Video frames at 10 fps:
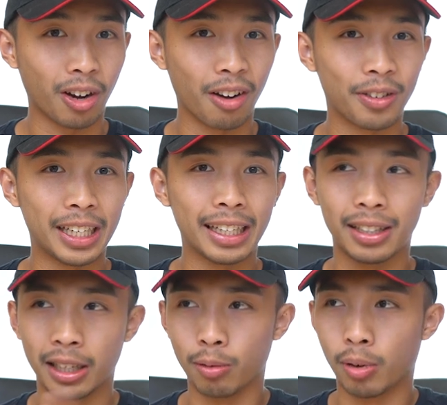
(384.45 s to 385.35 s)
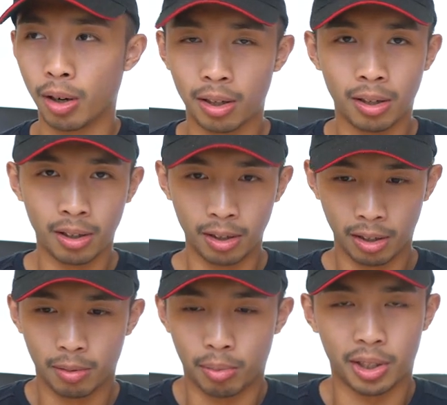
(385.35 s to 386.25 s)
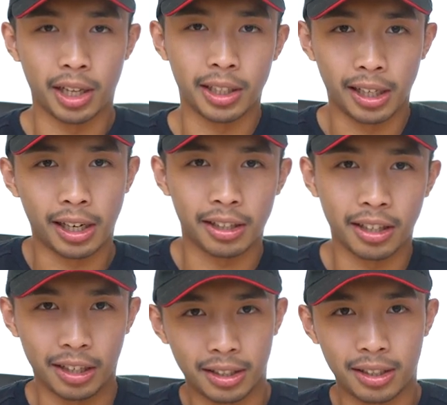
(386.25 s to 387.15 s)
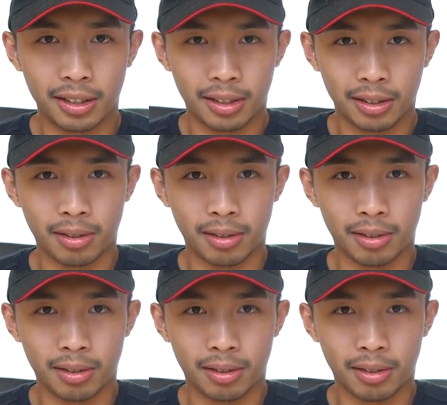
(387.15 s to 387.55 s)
confident than you were presenting like this.